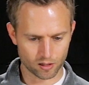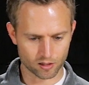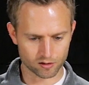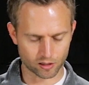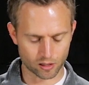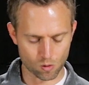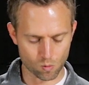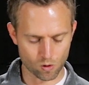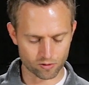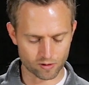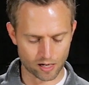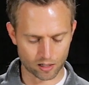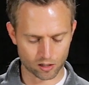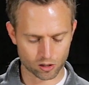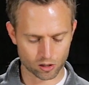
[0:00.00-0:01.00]
because they don't want
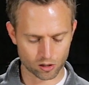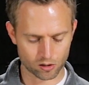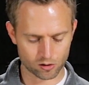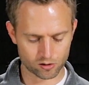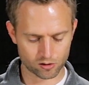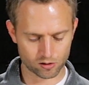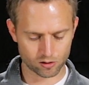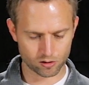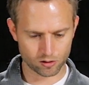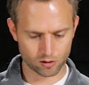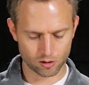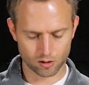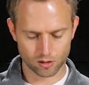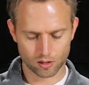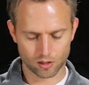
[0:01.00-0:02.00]
that curse.
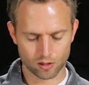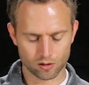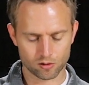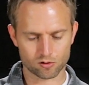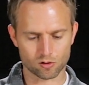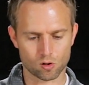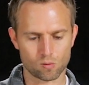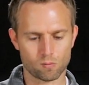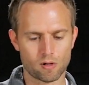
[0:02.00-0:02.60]
So